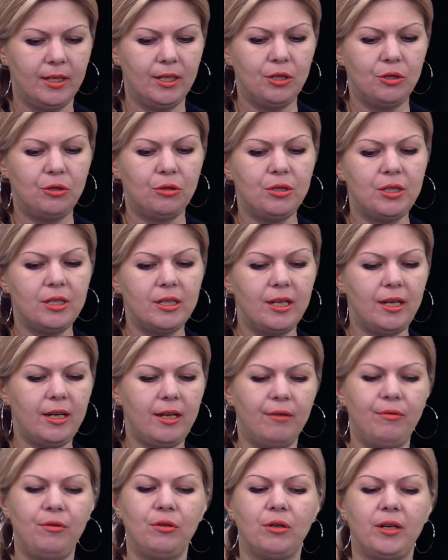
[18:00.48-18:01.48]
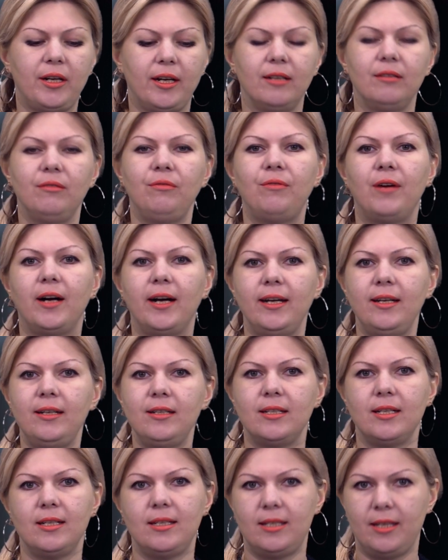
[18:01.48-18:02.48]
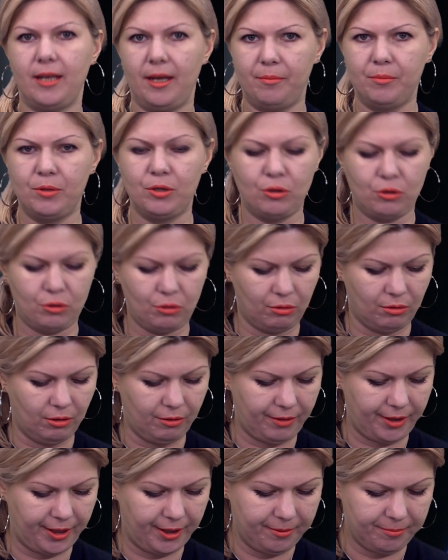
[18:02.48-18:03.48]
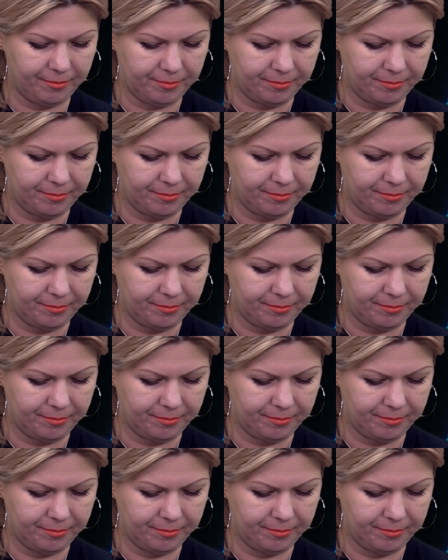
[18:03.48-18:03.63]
to see if you can find the same story.